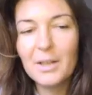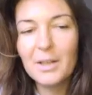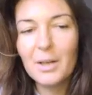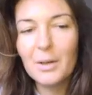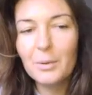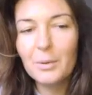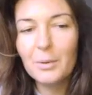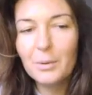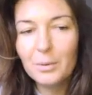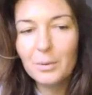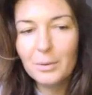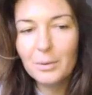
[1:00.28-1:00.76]

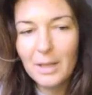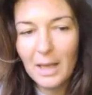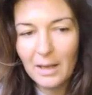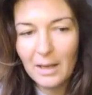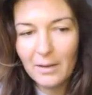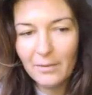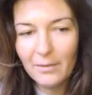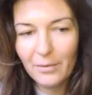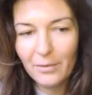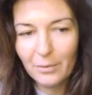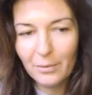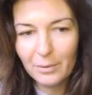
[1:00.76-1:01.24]
go
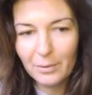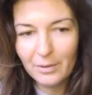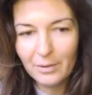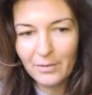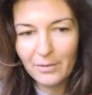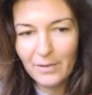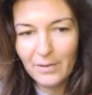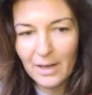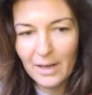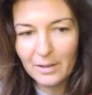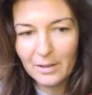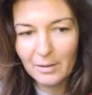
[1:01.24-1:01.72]
today through the
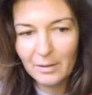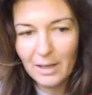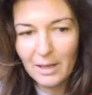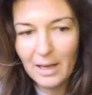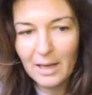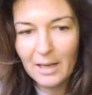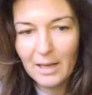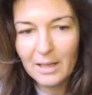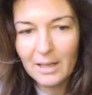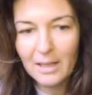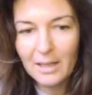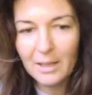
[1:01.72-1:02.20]
funnel.
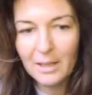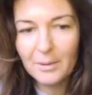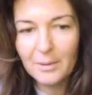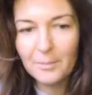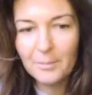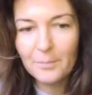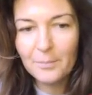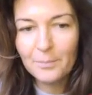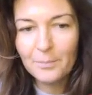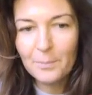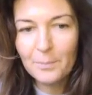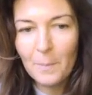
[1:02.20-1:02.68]

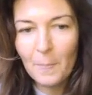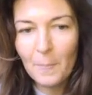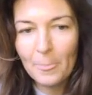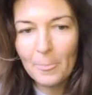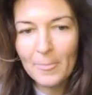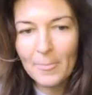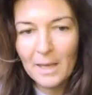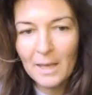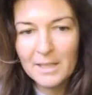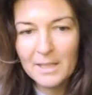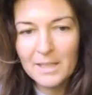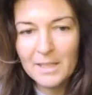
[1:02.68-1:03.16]
I
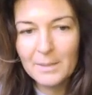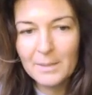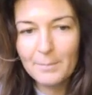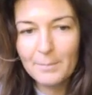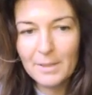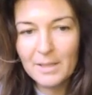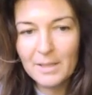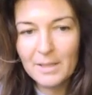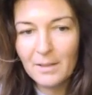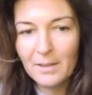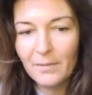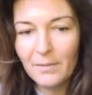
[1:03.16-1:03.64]

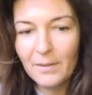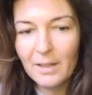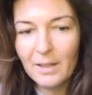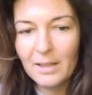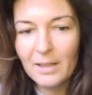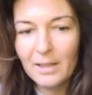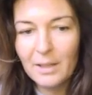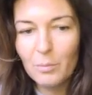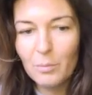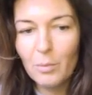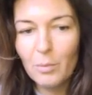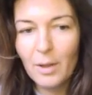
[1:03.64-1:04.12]

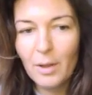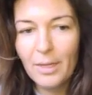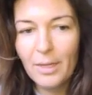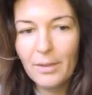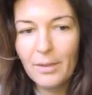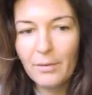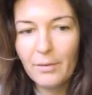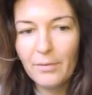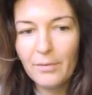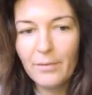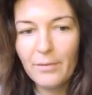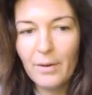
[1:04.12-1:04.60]
specifically
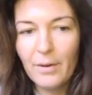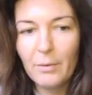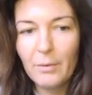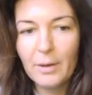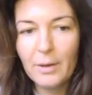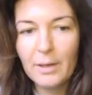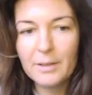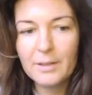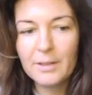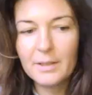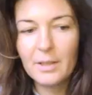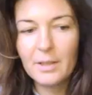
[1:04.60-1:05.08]
want to
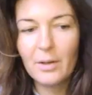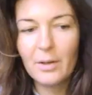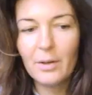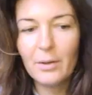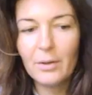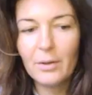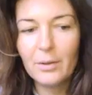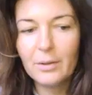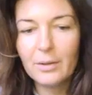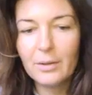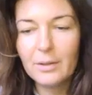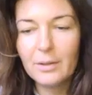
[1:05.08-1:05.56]
focus
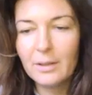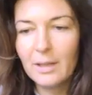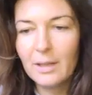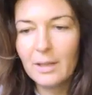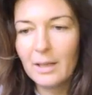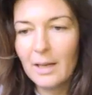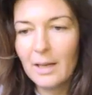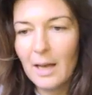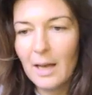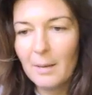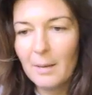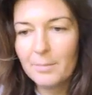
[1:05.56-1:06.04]
on
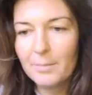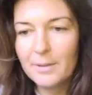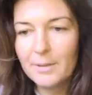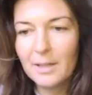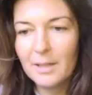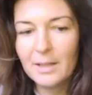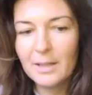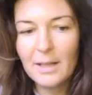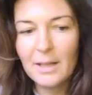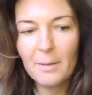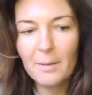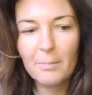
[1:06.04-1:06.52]
the
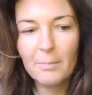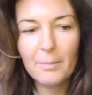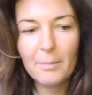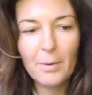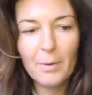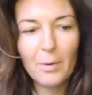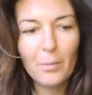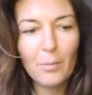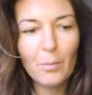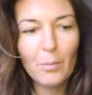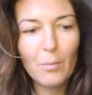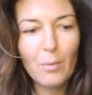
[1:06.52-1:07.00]
upsell
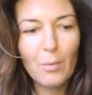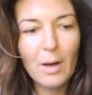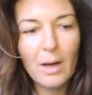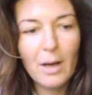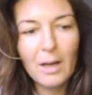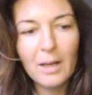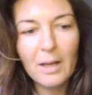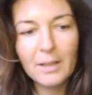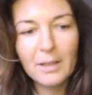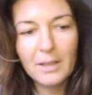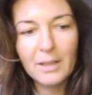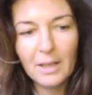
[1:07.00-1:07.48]
number
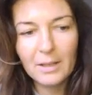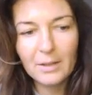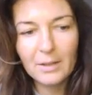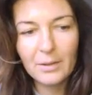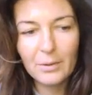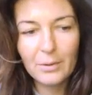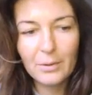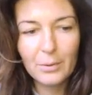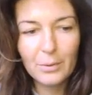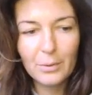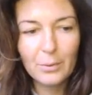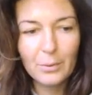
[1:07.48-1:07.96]
1
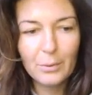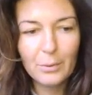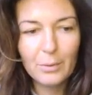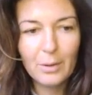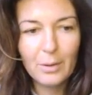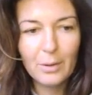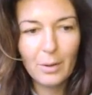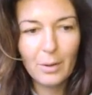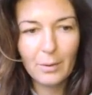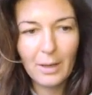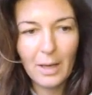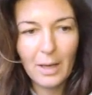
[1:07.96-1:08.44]
and 2,